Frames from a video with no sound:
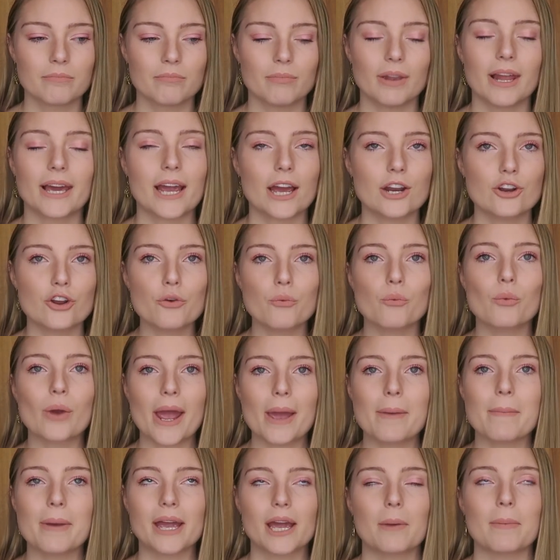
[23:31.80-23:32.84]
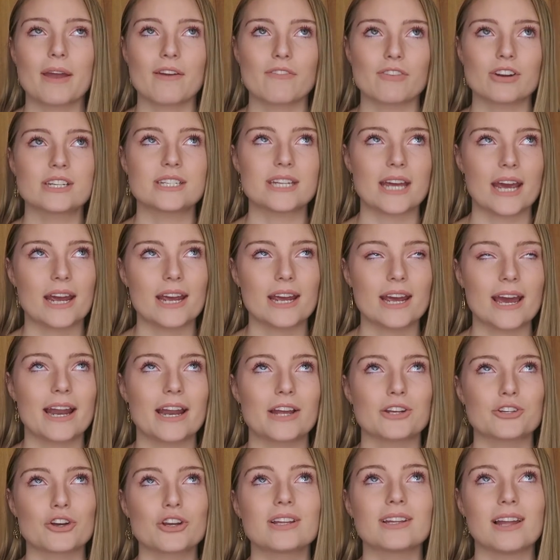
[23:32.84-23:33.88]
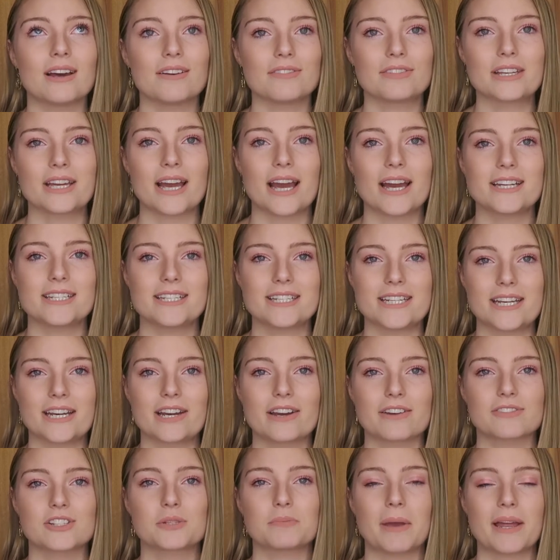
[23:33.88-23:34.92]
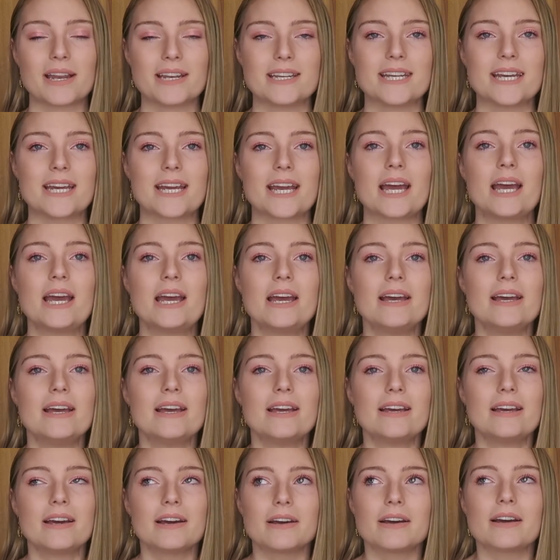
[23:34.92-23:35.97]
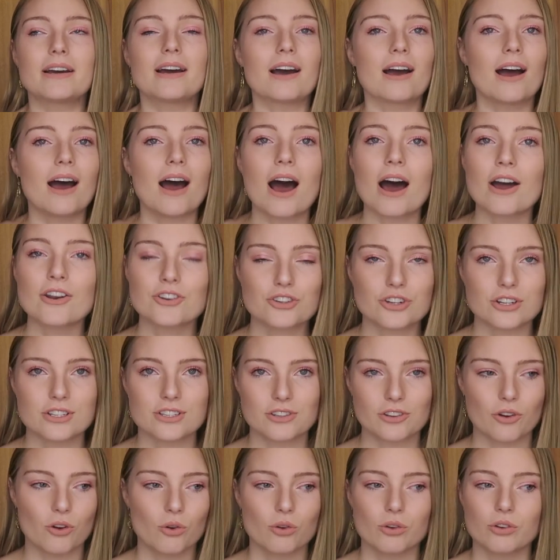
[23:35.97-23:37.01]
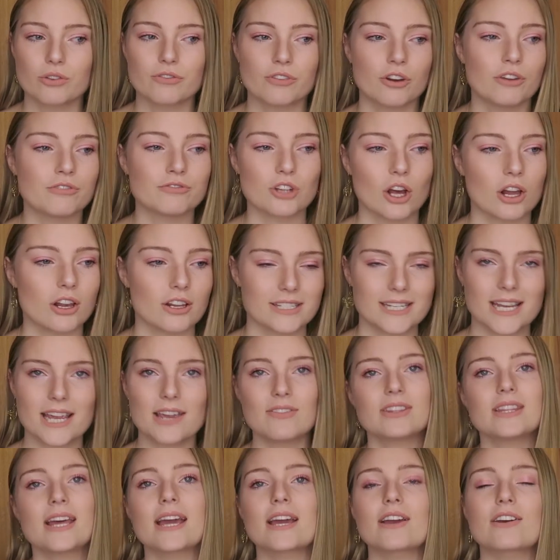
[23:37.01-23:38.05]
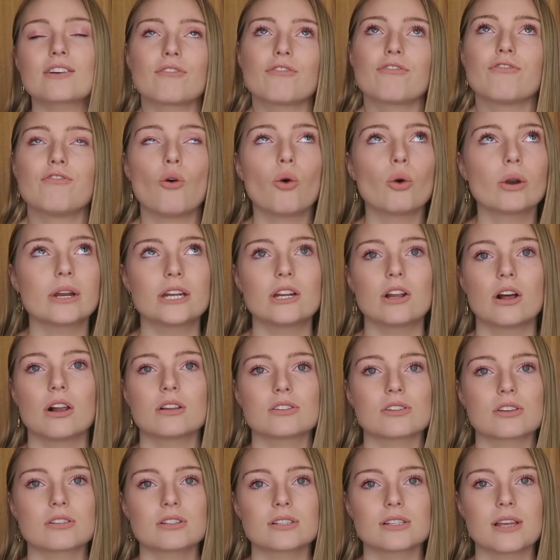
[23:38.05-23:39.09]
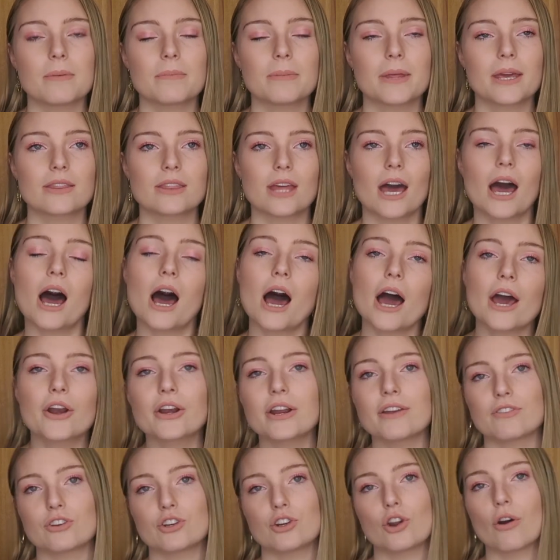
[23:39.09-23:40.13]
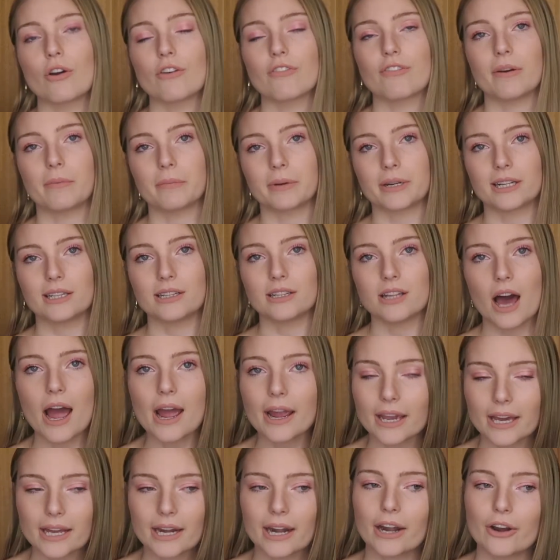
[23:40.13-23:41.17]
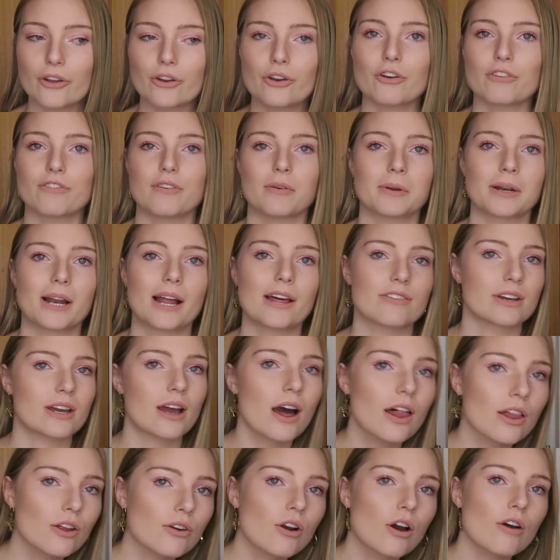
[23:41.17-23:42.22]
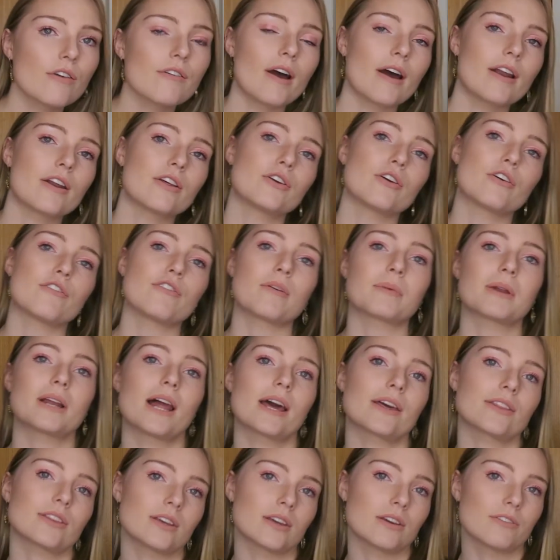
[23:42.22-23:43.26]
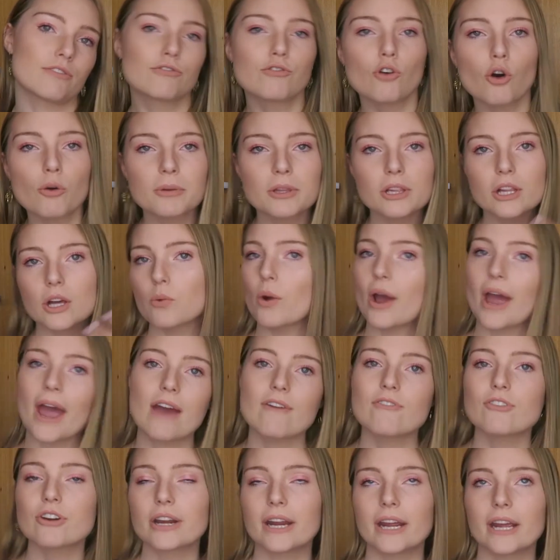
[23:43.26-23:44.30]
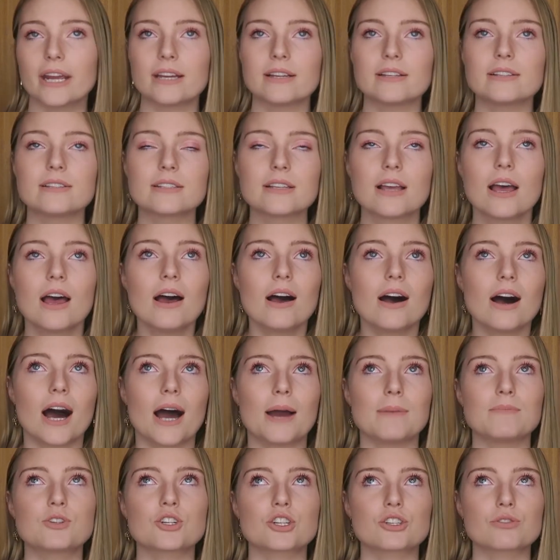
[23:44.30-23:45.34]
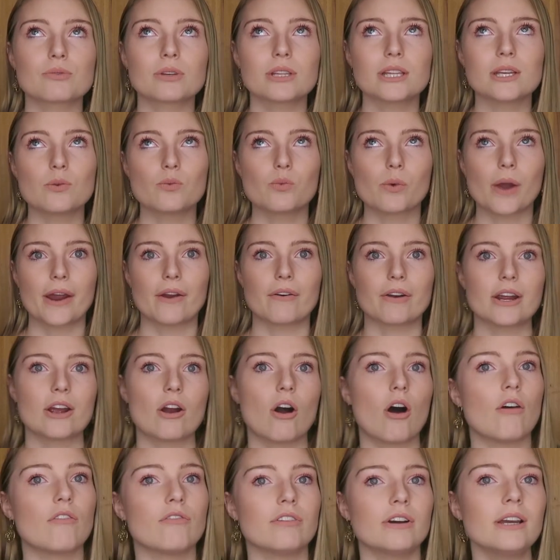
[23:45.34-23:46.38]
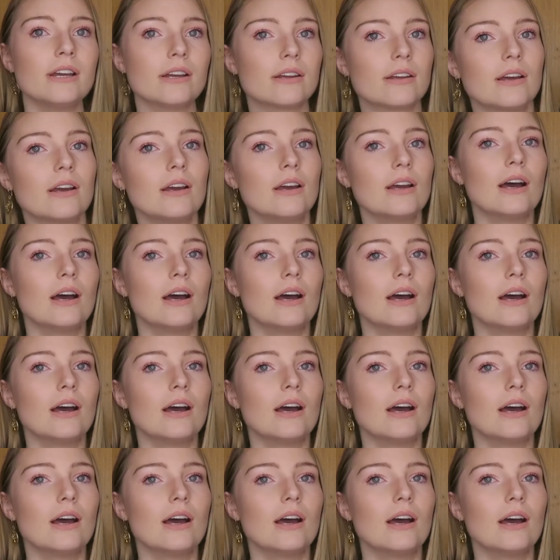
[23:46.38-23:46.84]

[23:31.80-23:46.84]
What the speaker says: like I don't wear makeup every day and I don't love the idea of spending hundreds of dollars, even like $40 on something that I don't even know if I'm gonna like, and I don't know if I'm gonna like the color of, I don't know if I'm gonna like the formula, whatever it is. I'm just really wary of it.